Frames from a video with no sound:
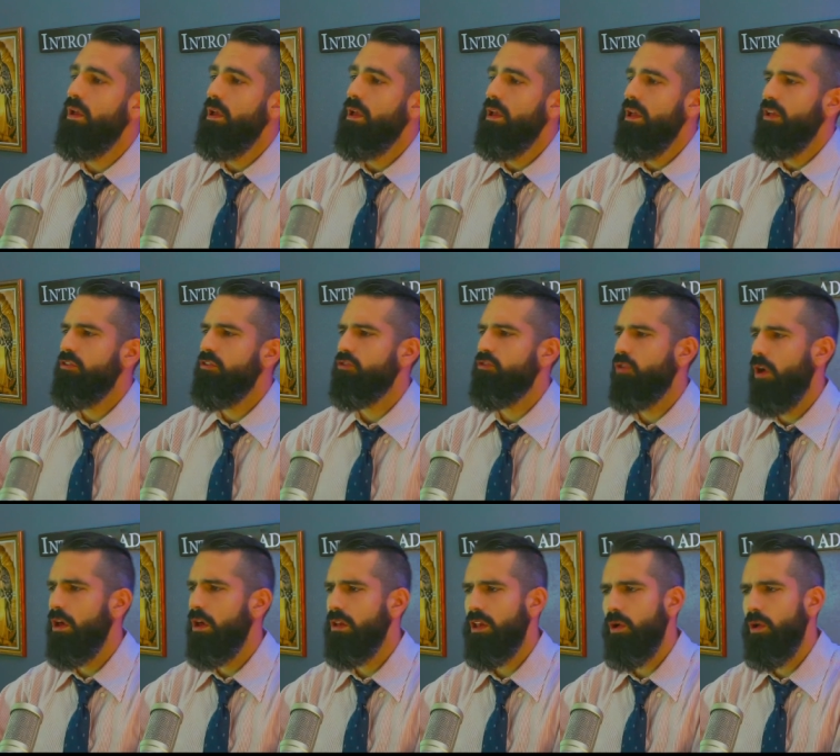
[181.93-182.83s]

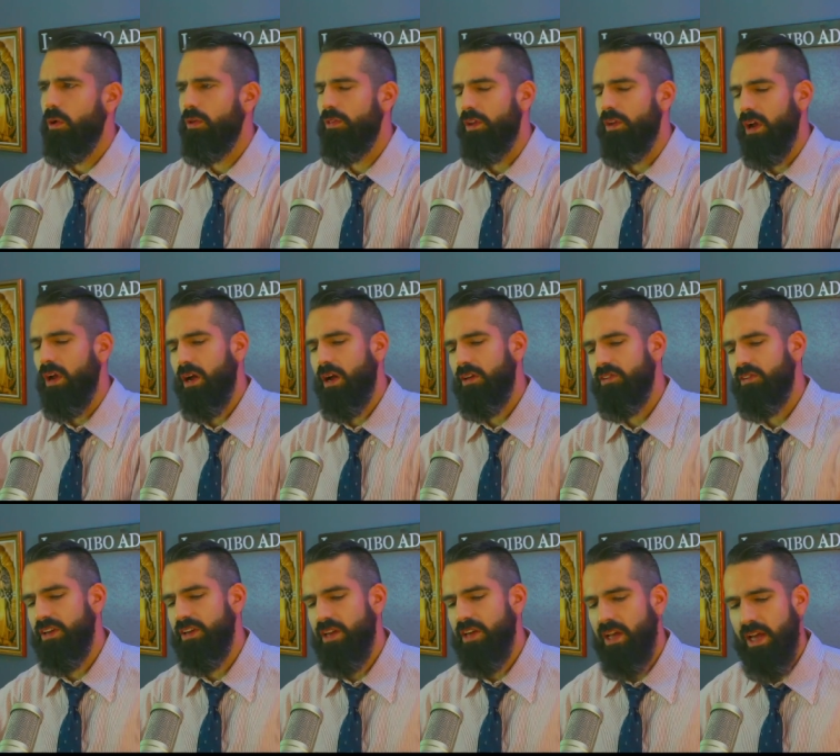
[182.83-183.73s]
strongly orthodox.
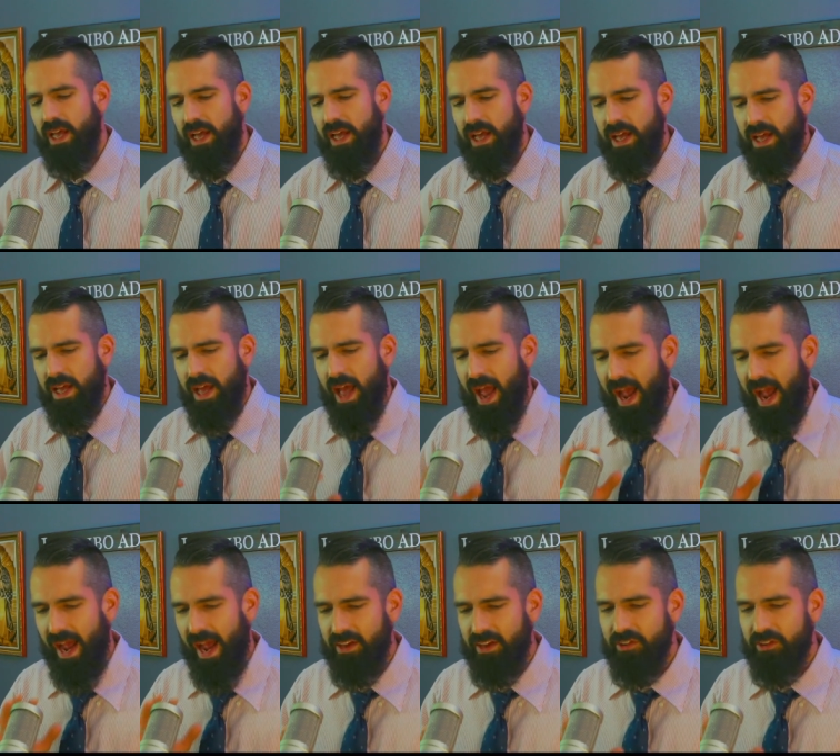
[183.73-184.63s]
And
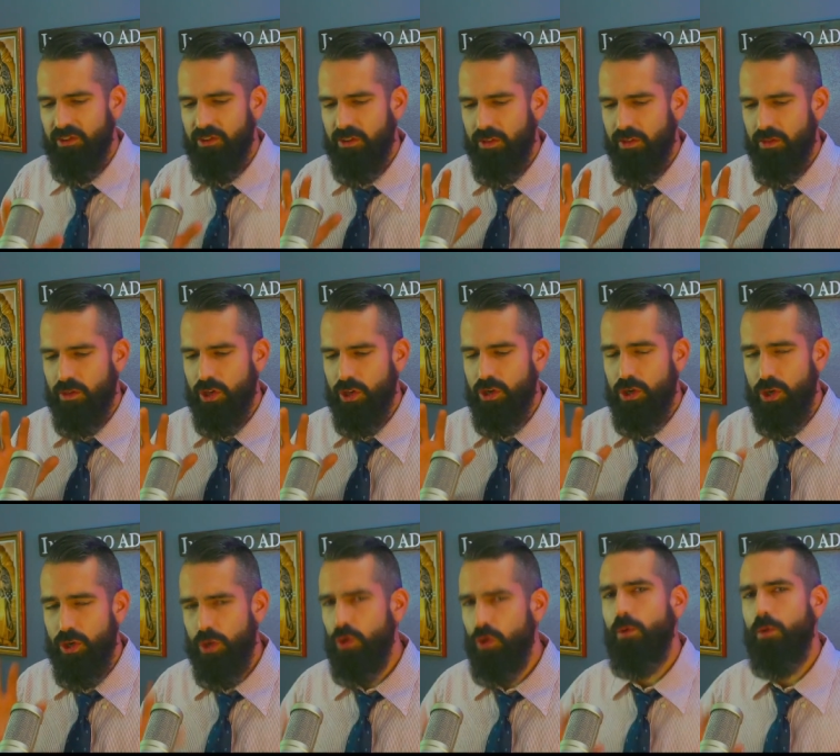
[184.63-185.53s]
as the
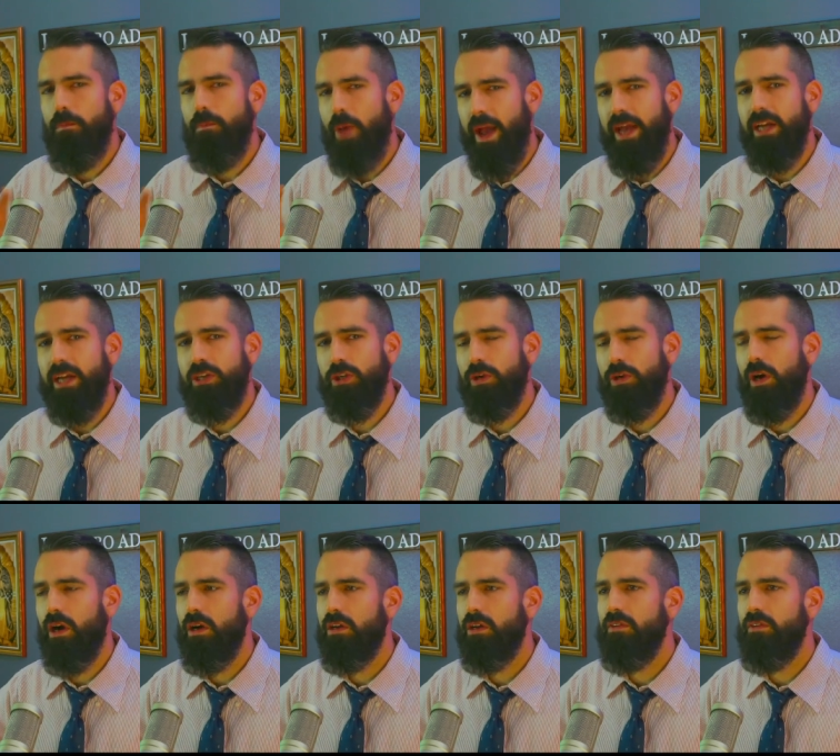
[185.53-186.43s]
new
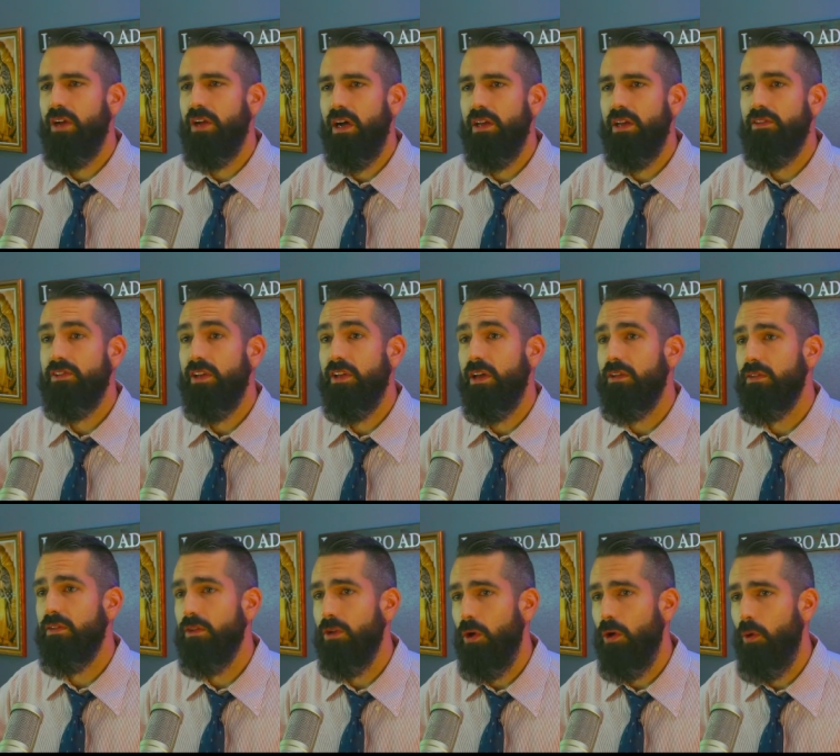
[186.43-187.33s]
patriarch of
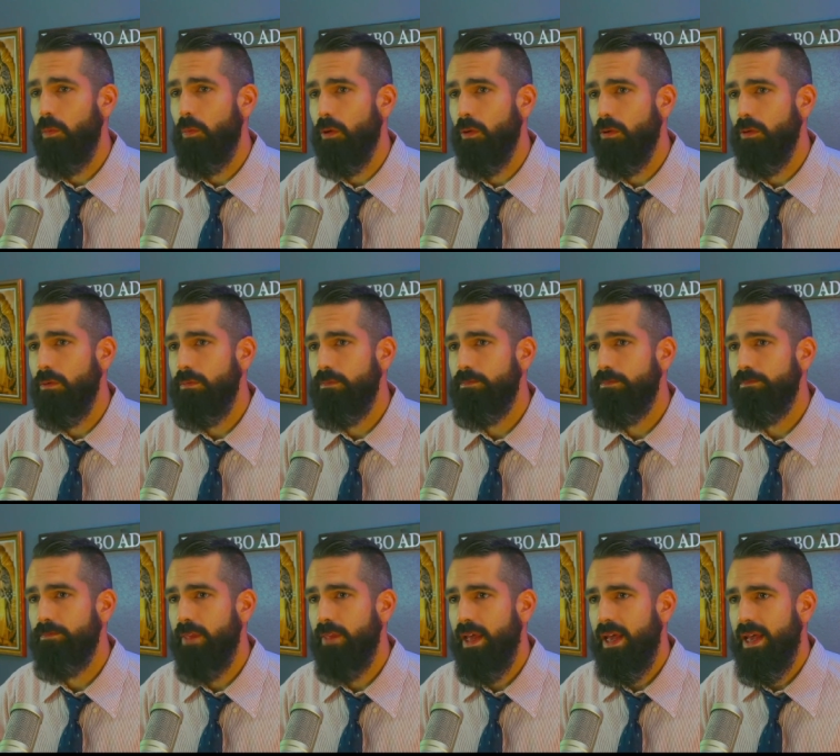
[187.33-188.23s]
Constantinople,
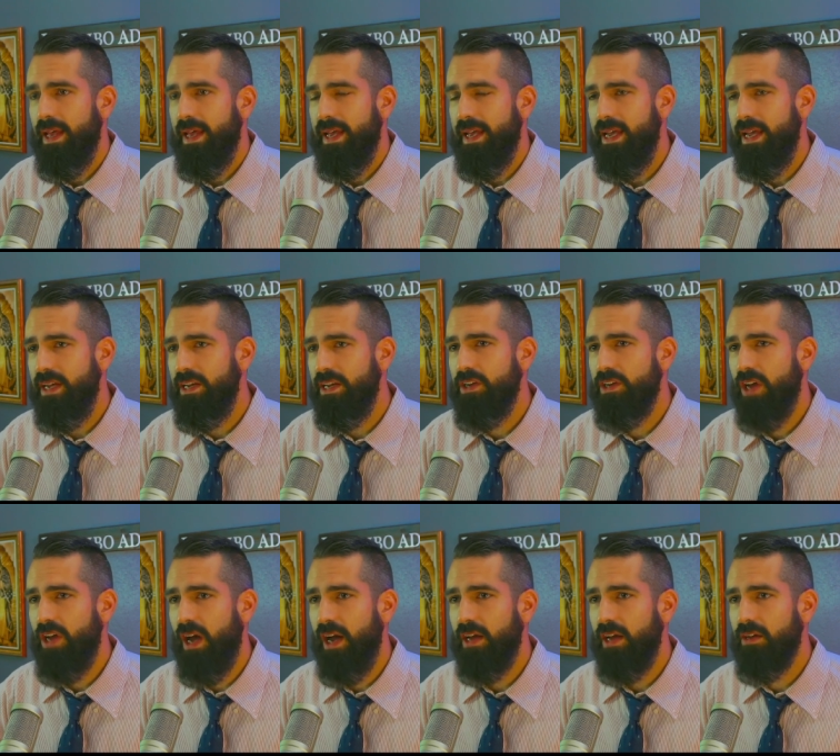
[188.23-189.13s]
he did
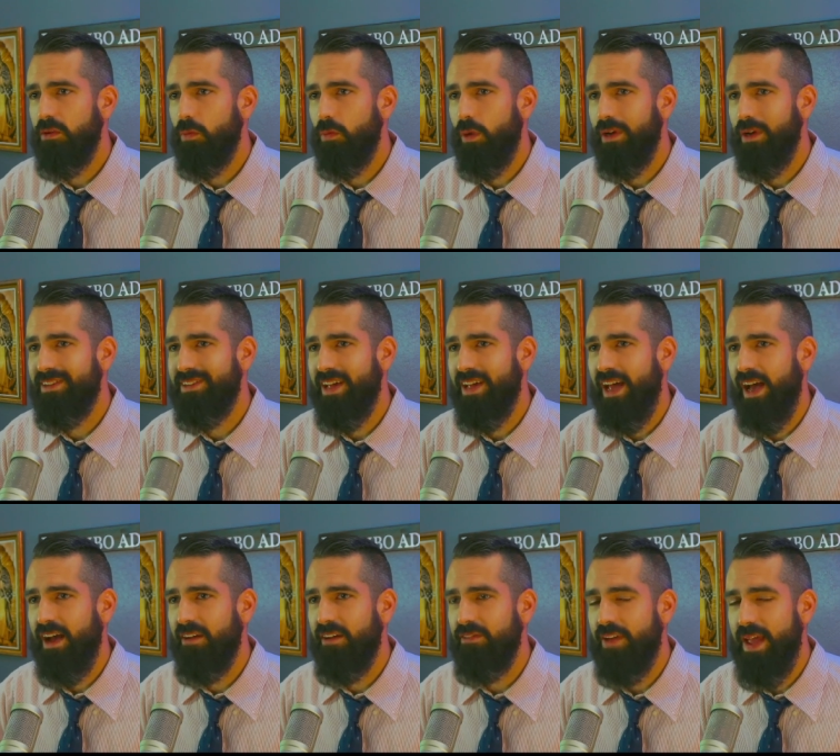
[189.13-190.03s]
not want to
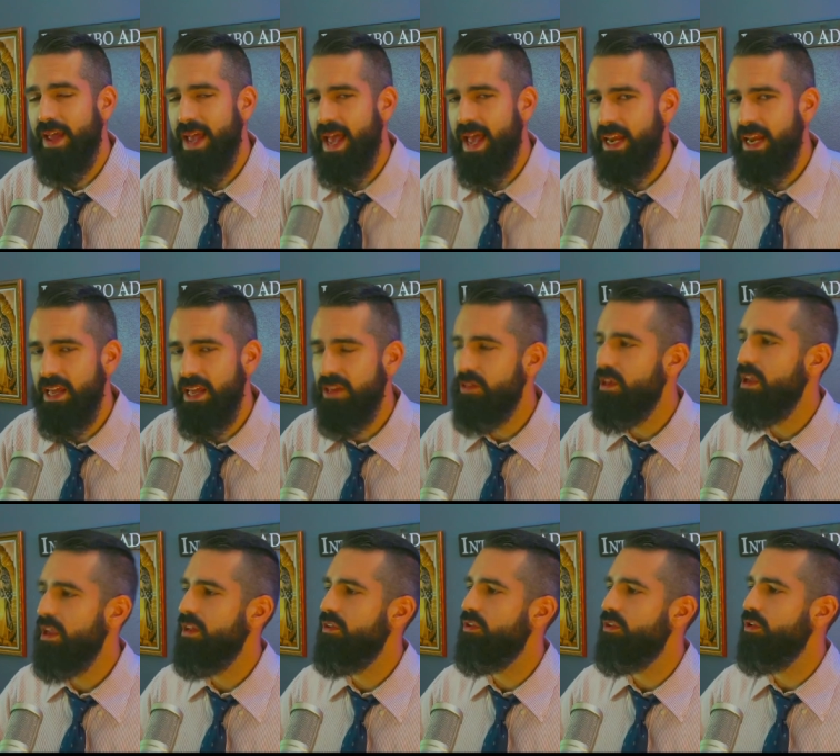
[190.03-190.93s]
have
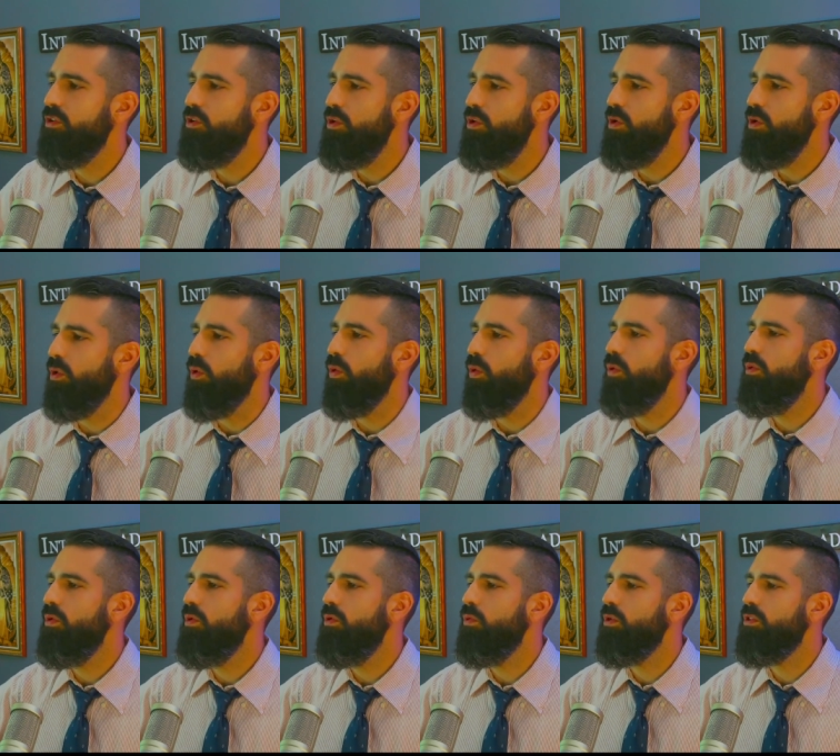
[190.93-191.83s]
anything to do
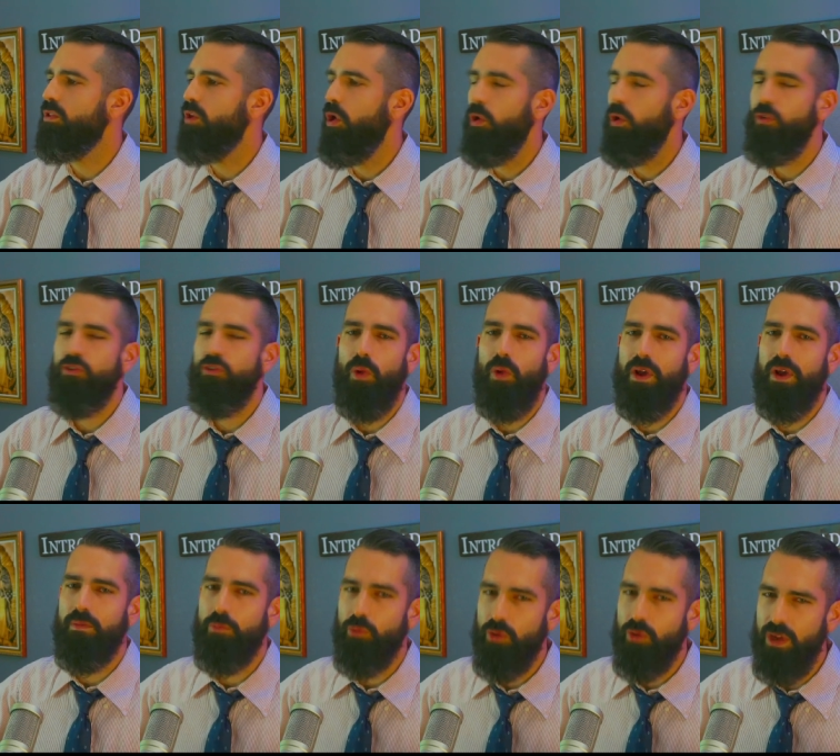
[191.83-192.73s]
with those who had
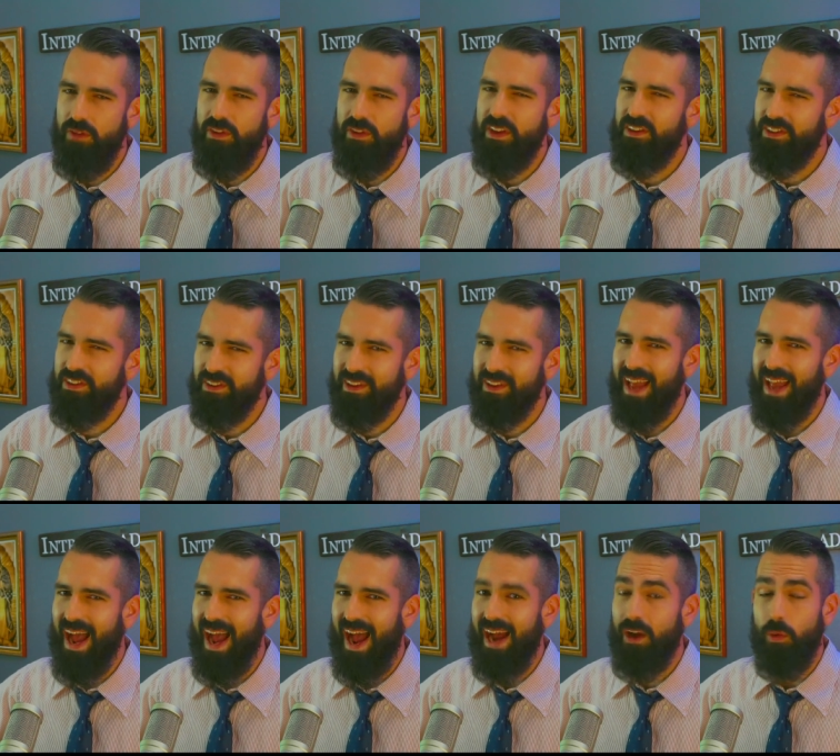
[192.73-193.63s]
previously
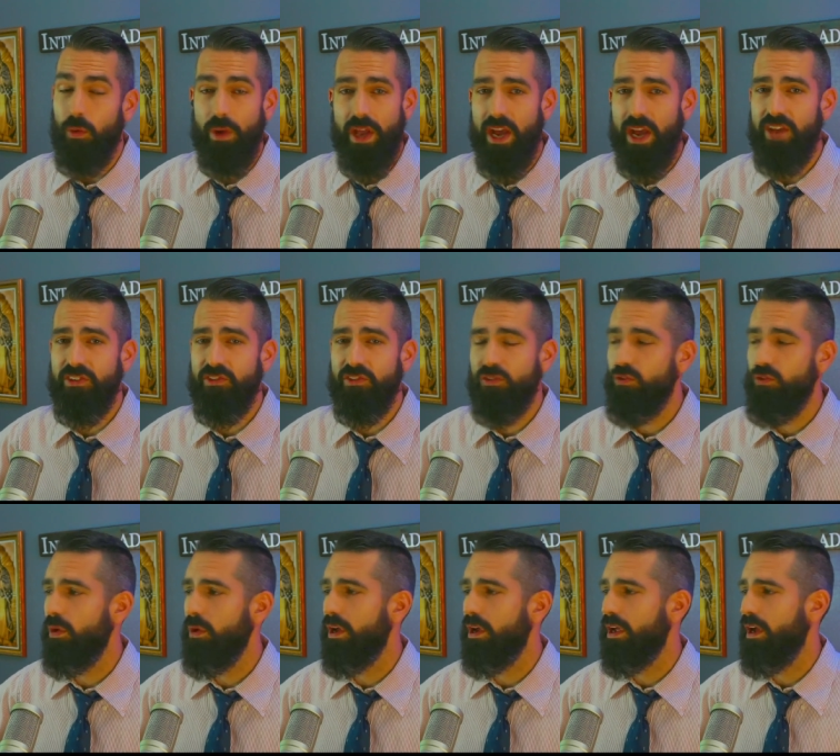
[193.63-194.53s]
acquiesced
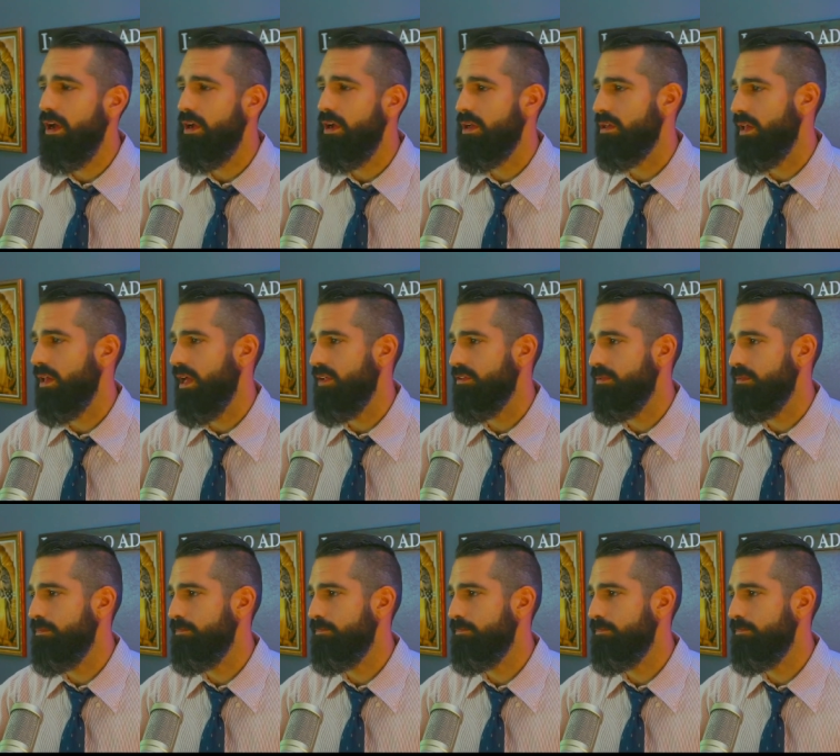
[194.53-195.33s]
to iconoclasm.